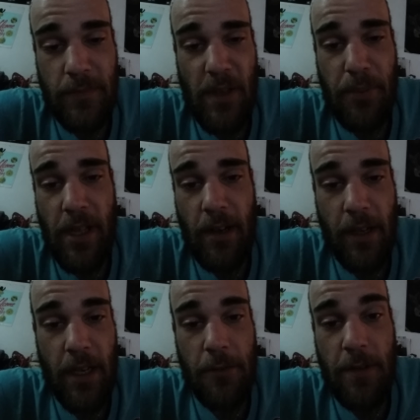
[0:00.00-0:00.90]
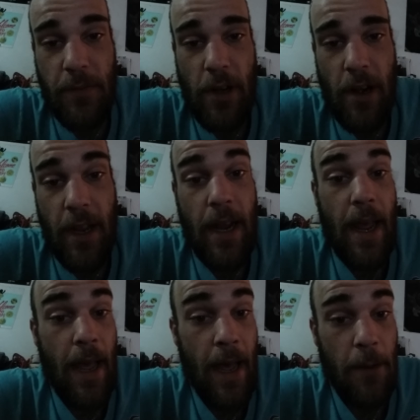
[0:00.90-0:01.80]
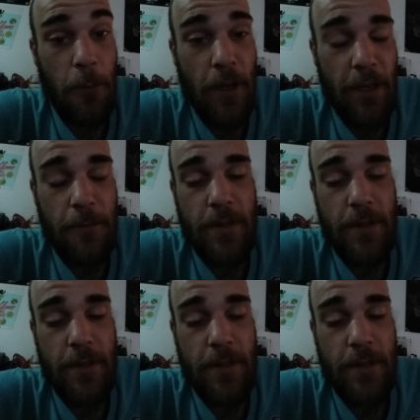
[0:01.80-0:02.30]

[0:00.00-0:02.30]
I plan on getting a drift car again. I had one.